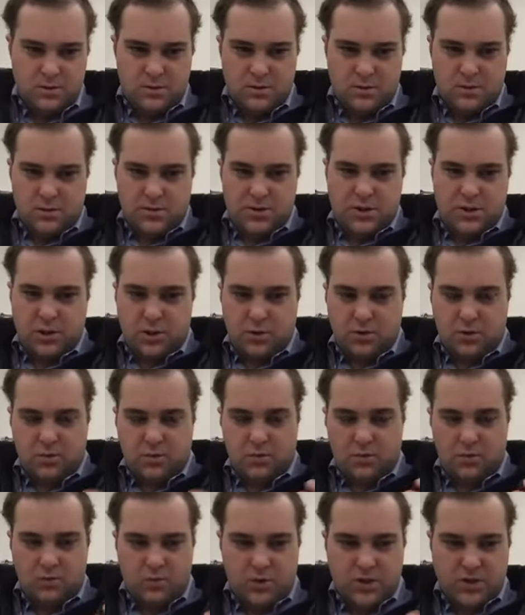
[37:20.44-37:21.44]
So
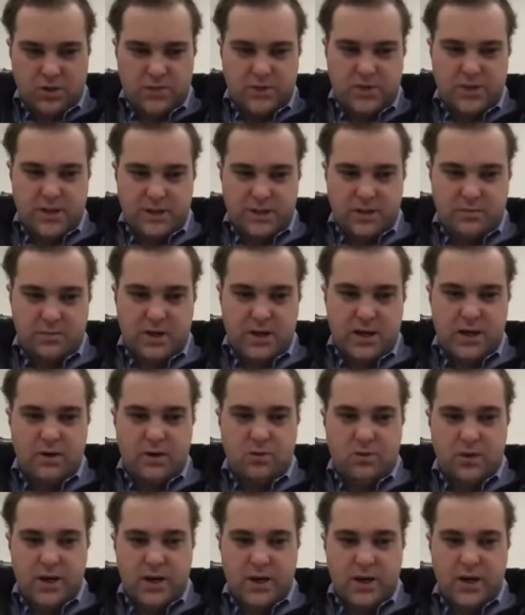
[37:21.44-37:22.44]
once we take the bag
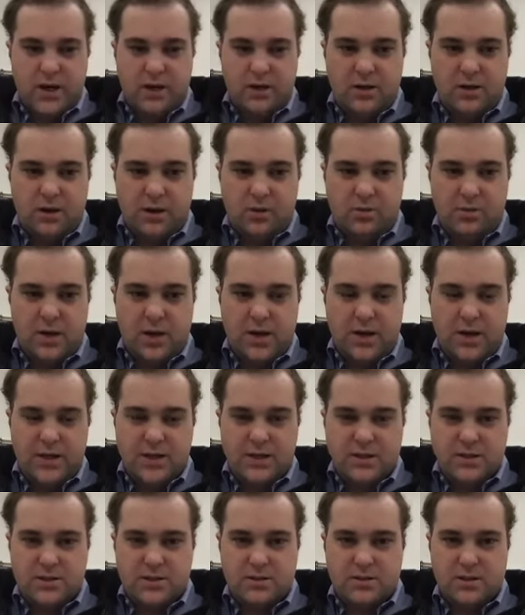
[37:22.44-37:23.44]
away, our body
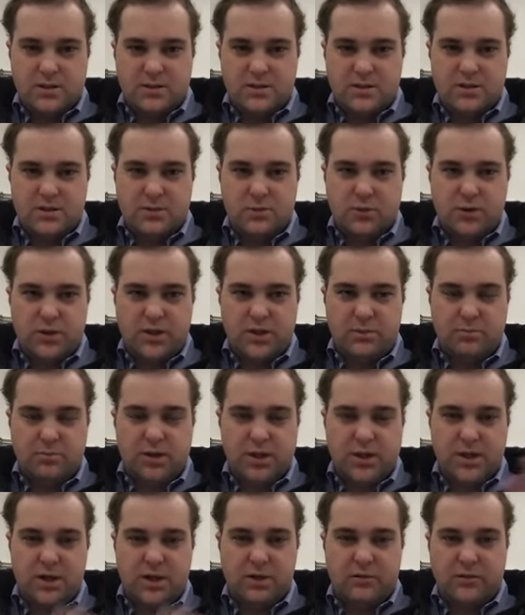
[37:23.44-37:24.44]
is somewhat
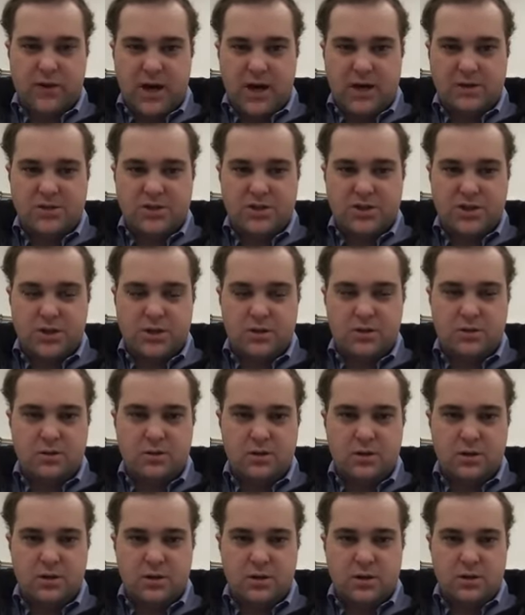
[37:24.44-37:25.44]
depleted of oxygen.
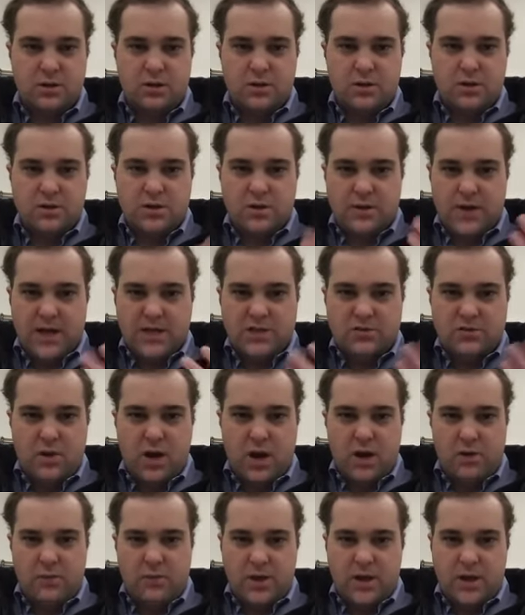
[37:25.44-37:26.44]
So that's
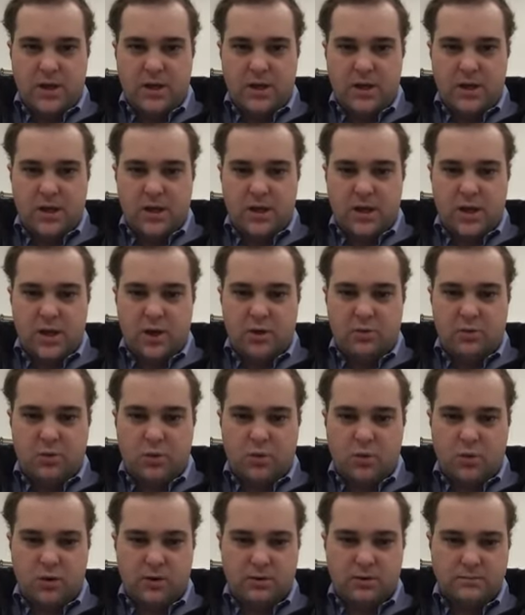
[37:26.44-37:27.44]
why we inhale
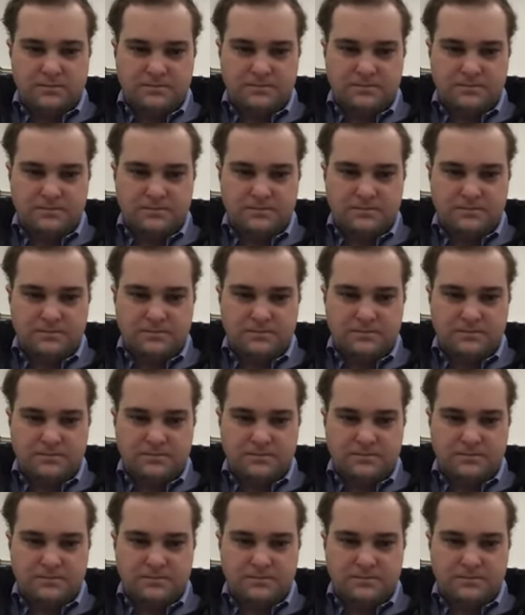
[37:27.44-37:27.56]
more.